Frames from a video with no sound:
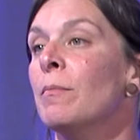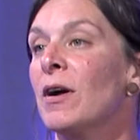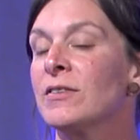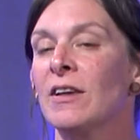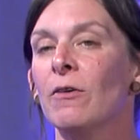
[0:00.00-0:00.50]

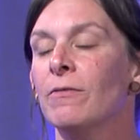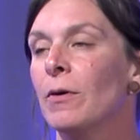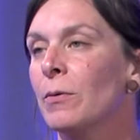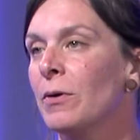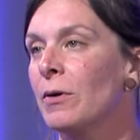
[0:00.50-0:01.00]
Marcel
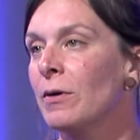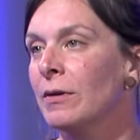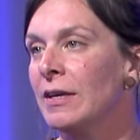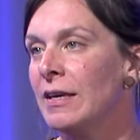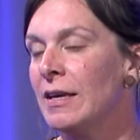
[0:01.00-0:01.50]
Vogel,
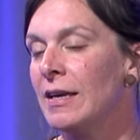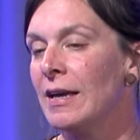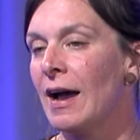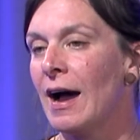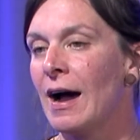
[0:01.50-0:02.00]

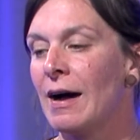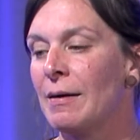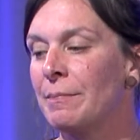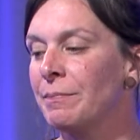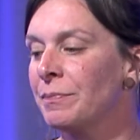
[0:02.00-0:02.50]
he,
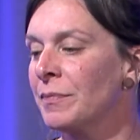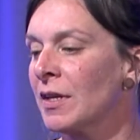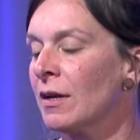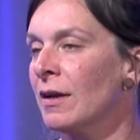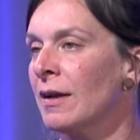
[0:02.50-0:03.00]

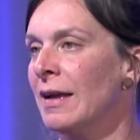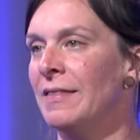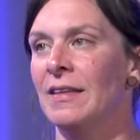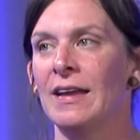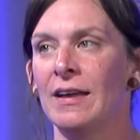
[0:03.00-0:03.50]

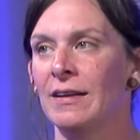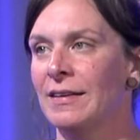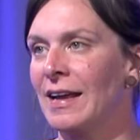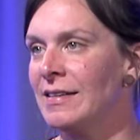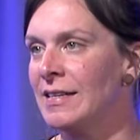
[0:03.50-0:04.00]
in the
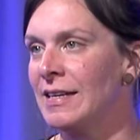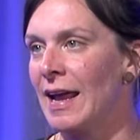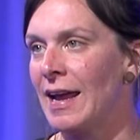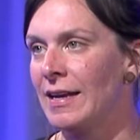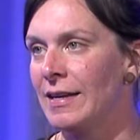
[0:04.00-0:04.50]

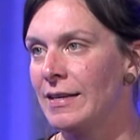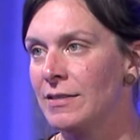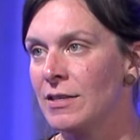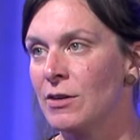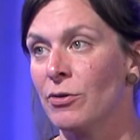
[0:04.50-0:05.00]

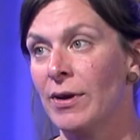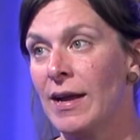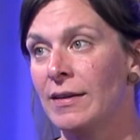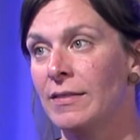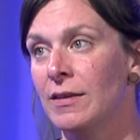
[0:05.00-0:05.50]
1980s, he
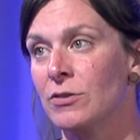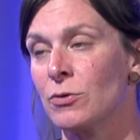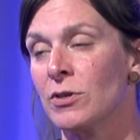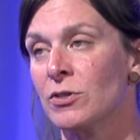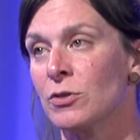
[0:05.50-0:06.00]
created these
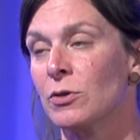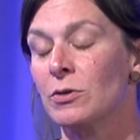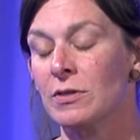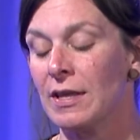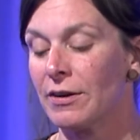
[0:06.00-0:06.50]

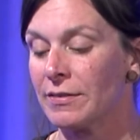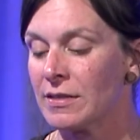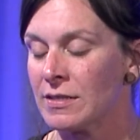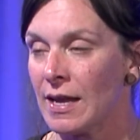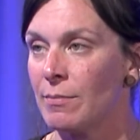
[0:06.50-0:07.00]
crystals. They're in the
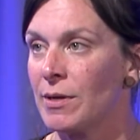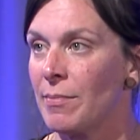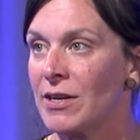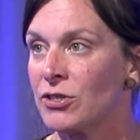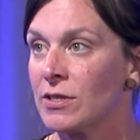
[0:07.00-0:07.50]
same
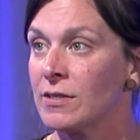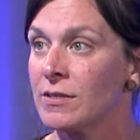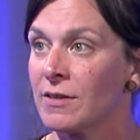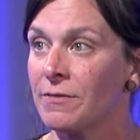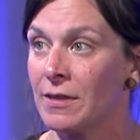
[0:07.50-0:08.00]

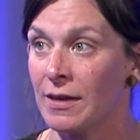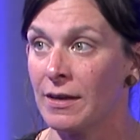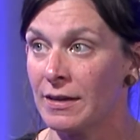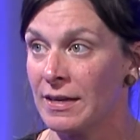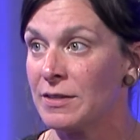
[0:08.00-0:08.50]
dimensions of
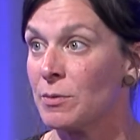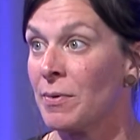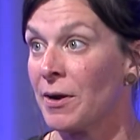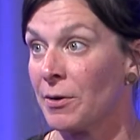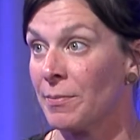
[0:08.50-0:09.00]
the Giza
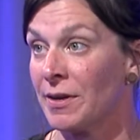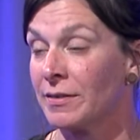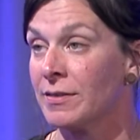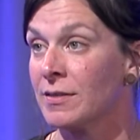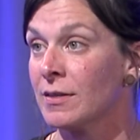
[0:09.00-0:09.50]

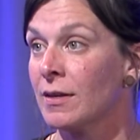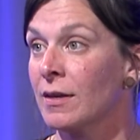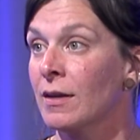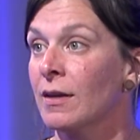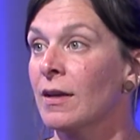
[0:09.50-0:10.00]
pyramids.
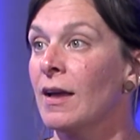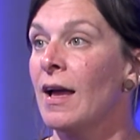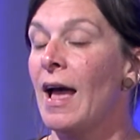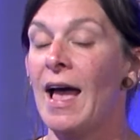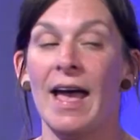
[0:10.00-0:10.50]

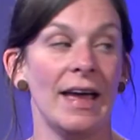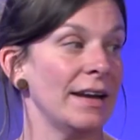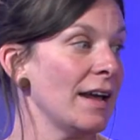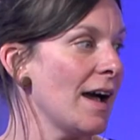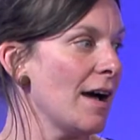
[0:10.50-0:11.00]

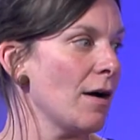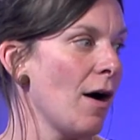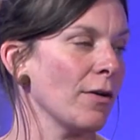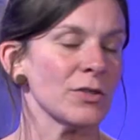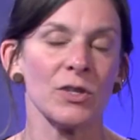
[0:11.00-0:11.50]
And
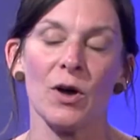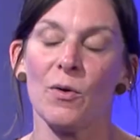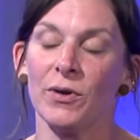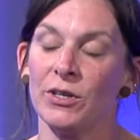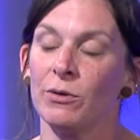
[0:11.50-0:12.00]
also,
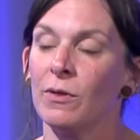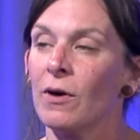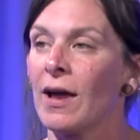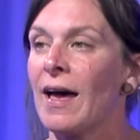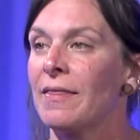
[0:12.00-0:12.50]
when you
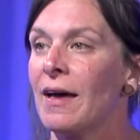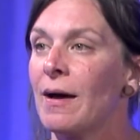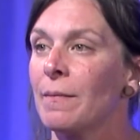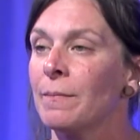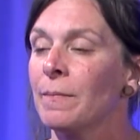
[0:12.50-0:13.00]
look at
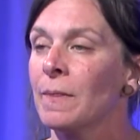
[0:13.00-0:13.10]
them,